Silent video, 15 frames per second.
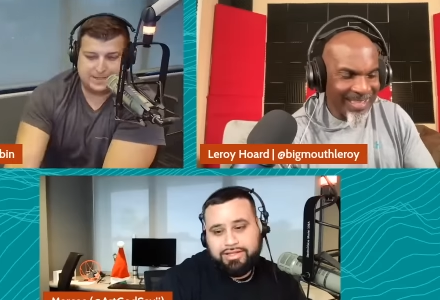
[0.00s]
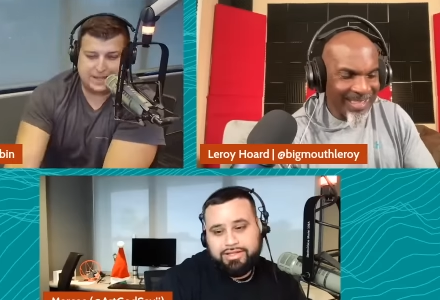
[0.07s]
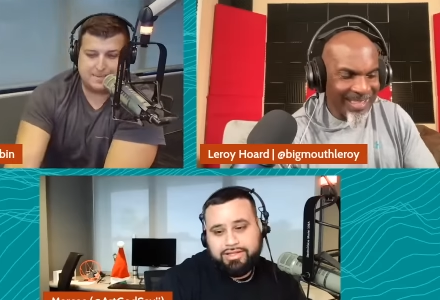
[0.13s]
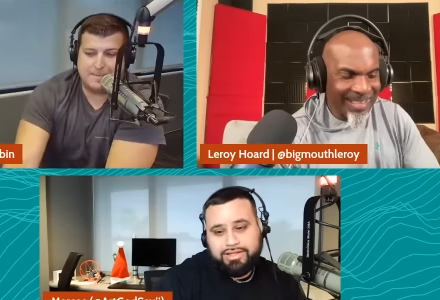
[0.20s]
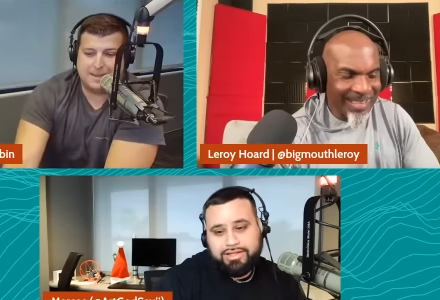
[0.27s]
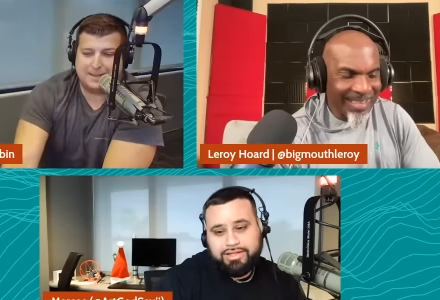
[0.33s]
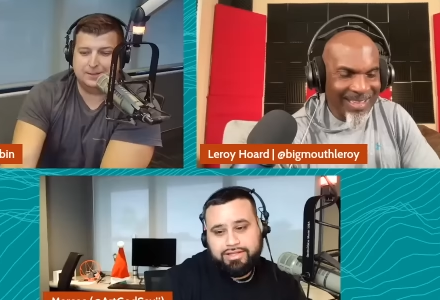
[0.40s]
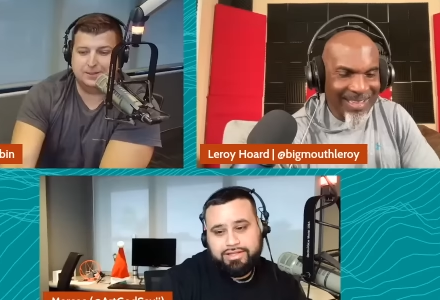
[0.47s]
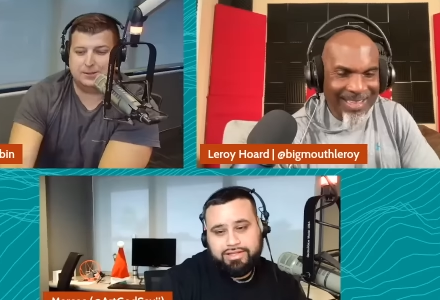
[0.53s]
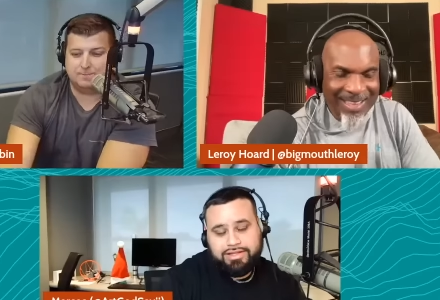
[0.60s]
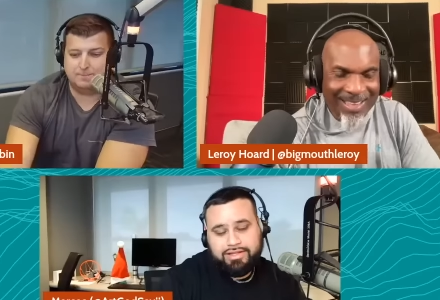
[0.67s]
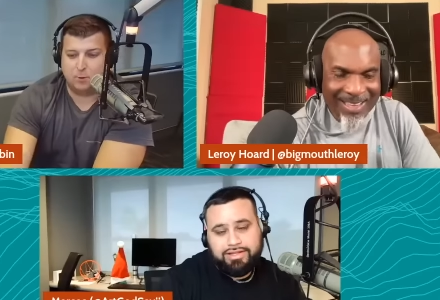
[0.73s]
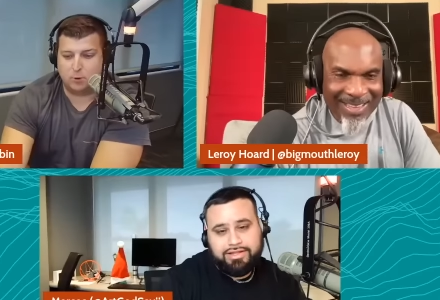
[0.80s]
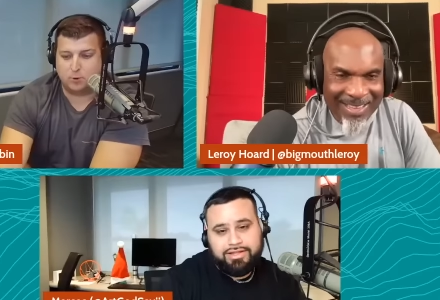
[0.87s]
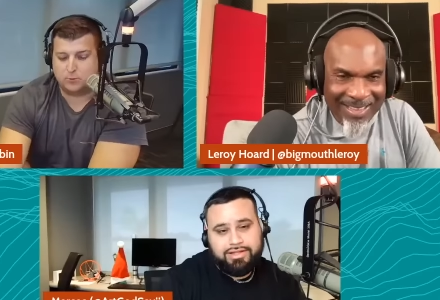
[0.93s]
Speaker 1: that make it look
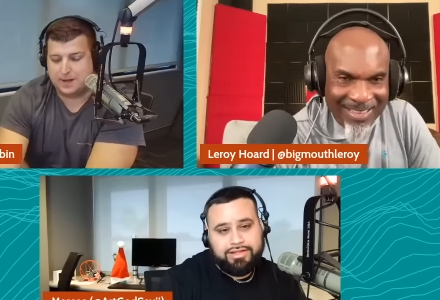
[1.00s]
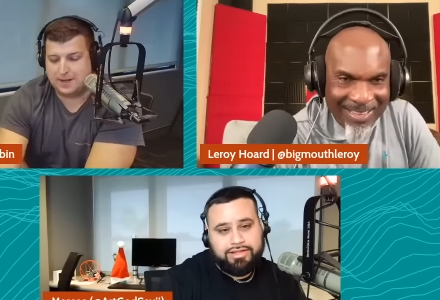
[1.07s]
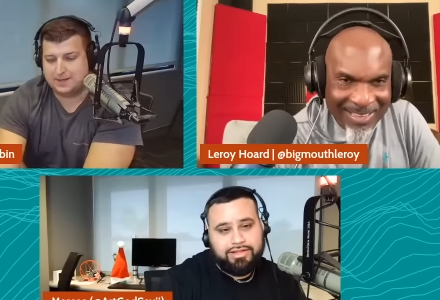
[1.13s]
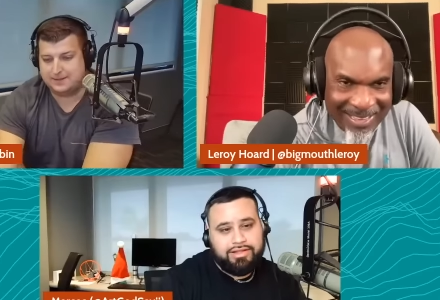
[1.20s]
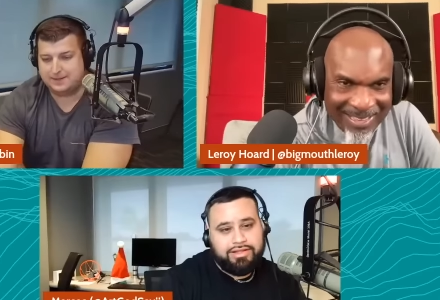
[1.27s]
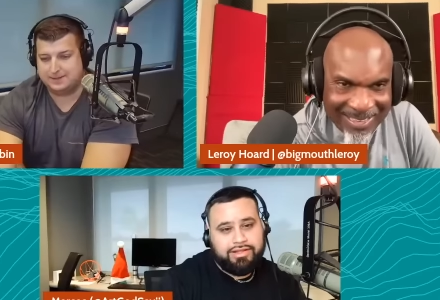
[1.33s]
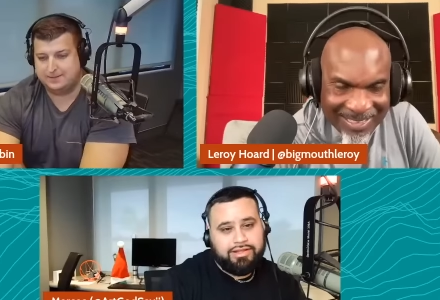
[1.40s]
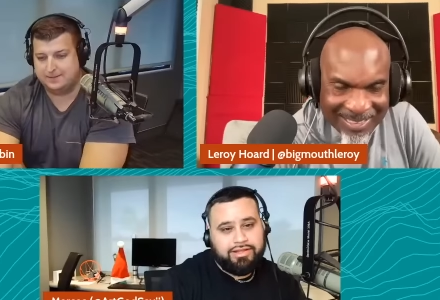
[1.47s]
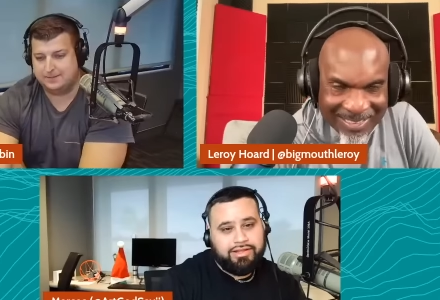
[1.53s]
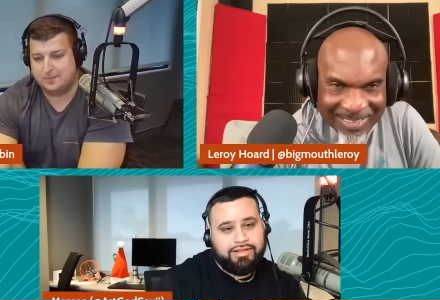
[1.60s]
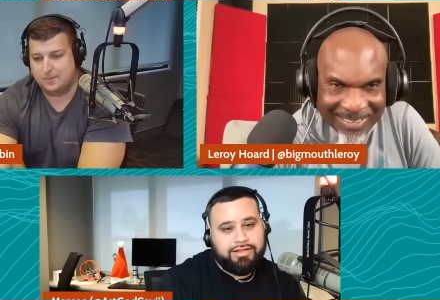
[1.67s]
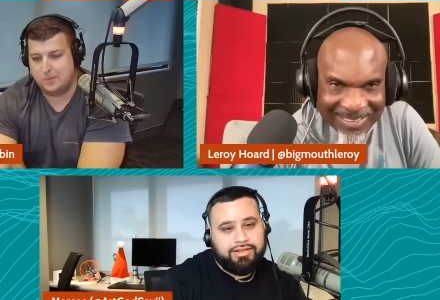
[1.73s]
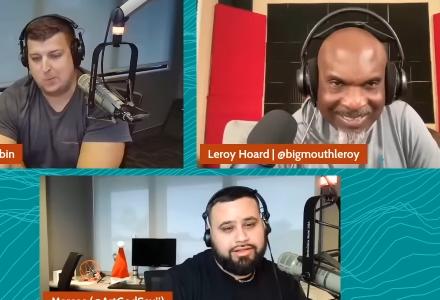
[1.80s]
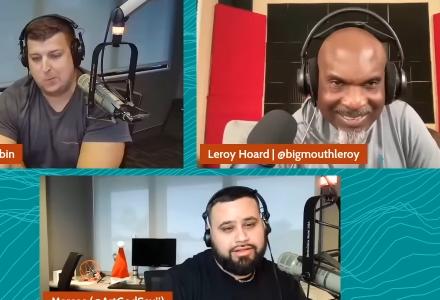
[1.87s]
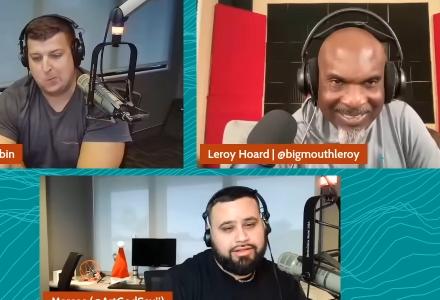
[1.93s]
more red?
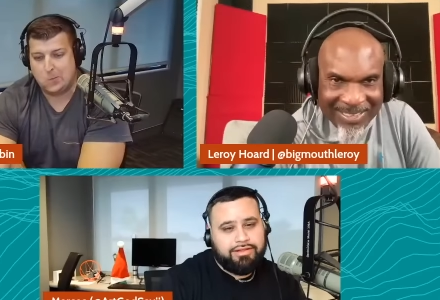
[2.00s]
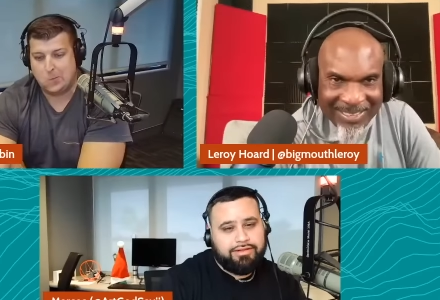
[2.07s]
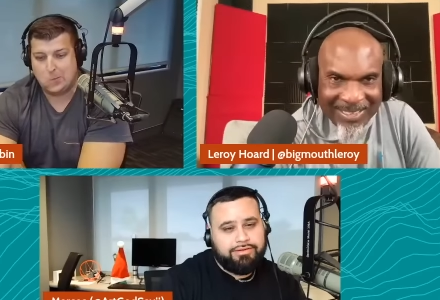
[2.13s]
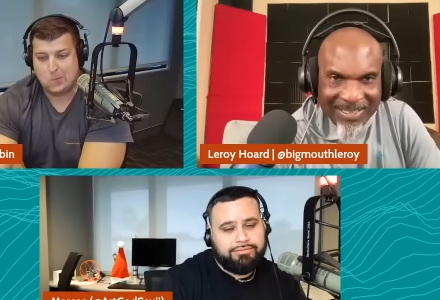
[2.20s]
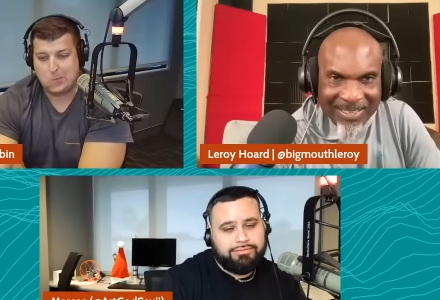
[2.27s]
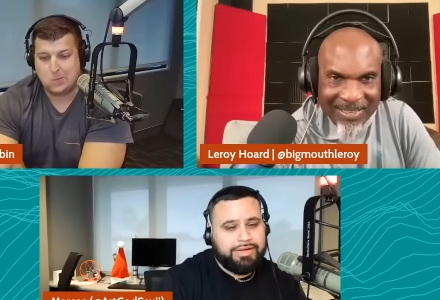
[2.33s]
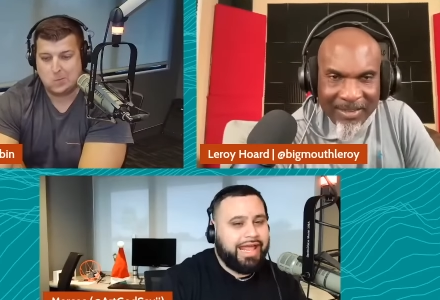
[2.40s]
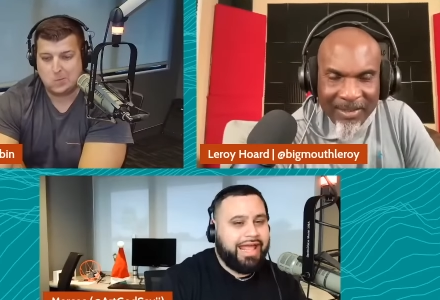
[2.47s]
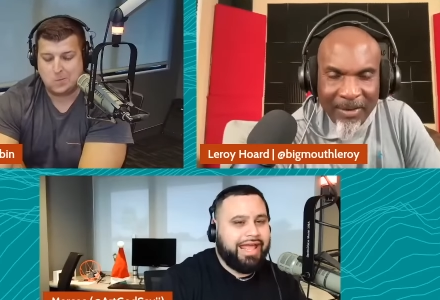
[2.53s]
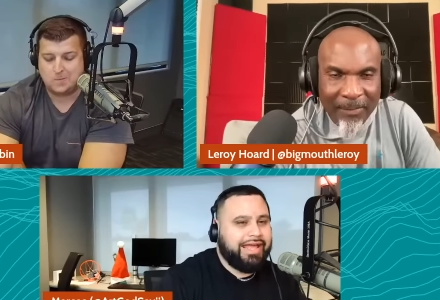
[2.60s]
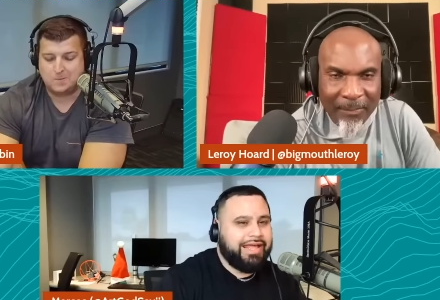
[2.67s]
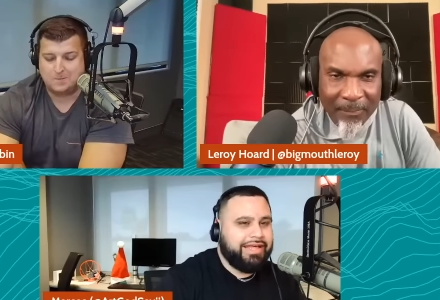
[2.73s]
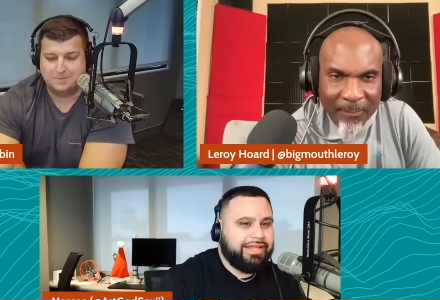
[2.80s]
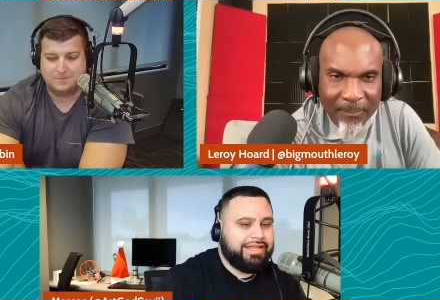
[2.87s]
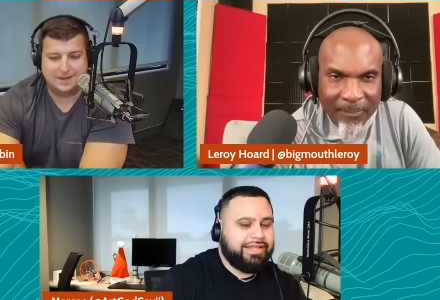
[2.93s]
Nah.
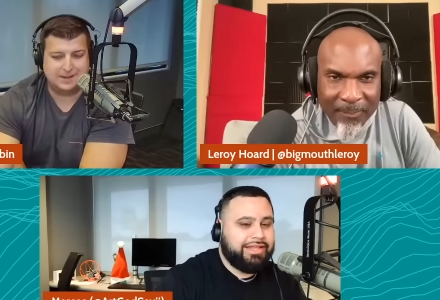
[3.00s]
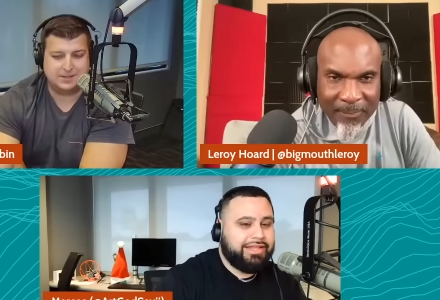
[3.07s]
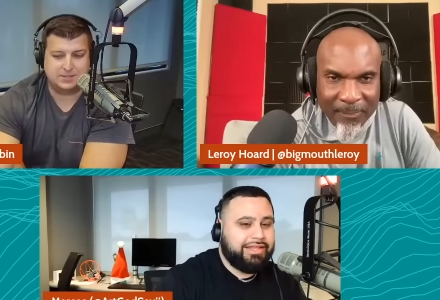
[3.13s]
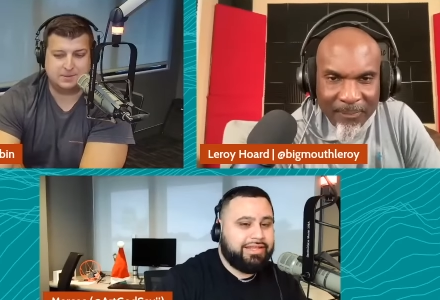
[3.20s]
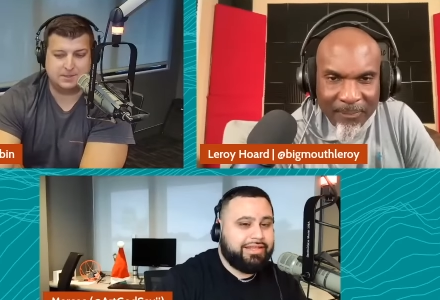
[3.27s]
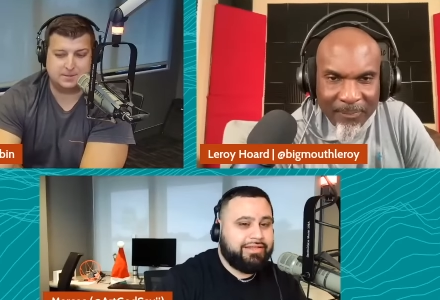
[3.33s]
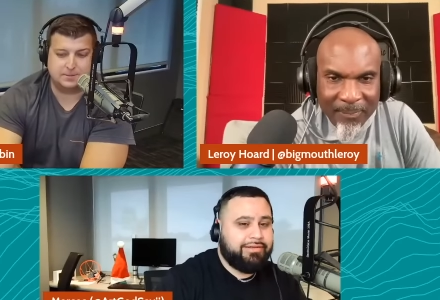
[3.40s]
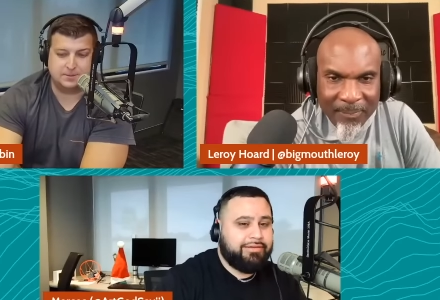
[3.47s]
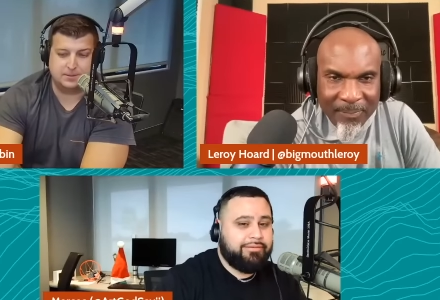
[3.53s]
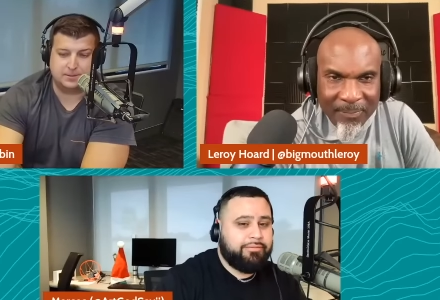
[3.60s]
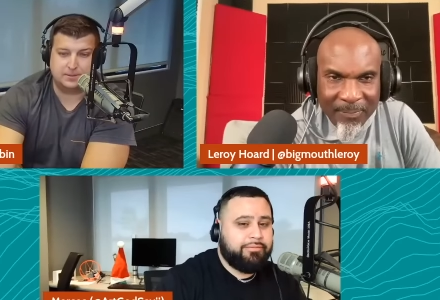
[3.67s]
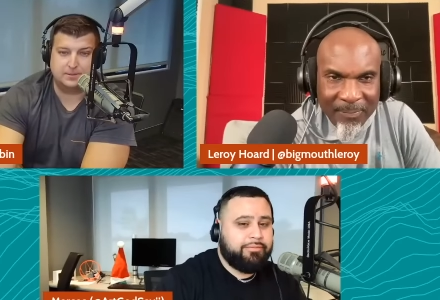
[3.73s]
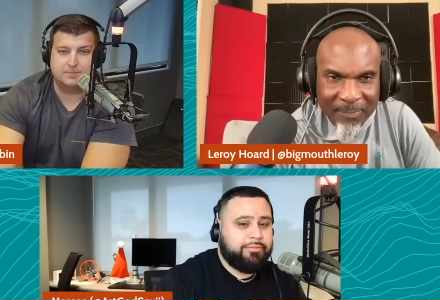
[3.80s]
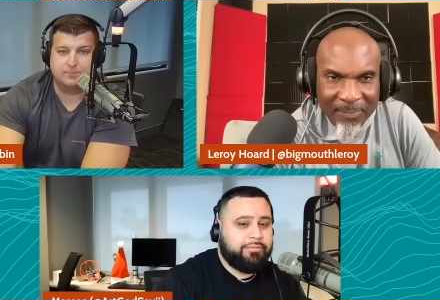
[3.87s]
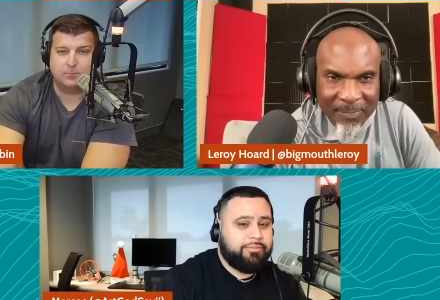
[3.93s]
That just makes me look
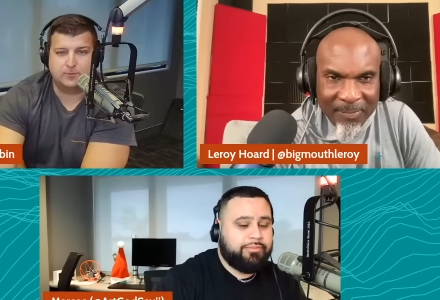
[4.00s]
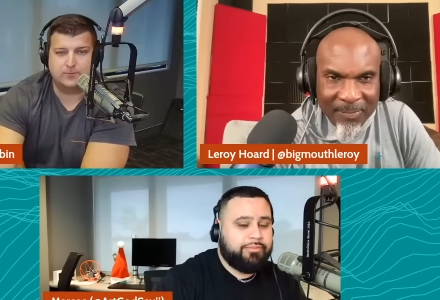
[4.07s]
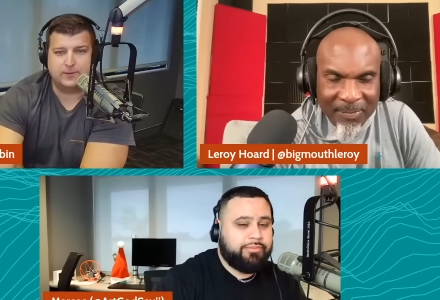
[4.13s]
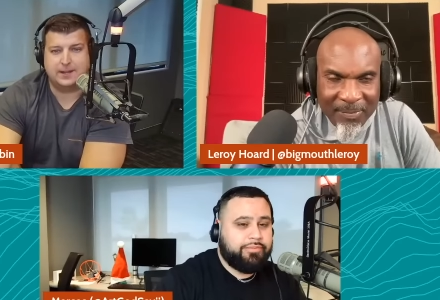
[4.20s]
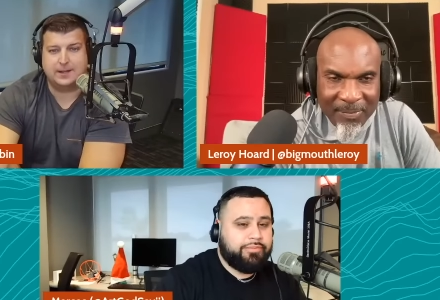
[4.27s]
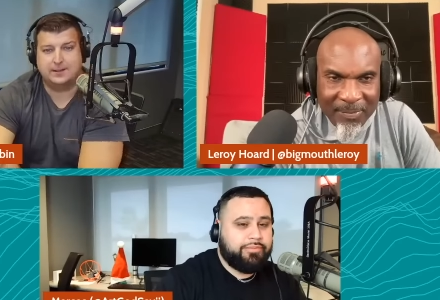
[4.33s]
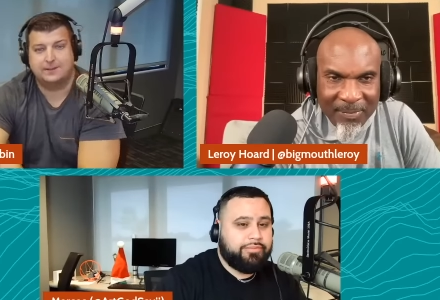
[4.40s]
more fat.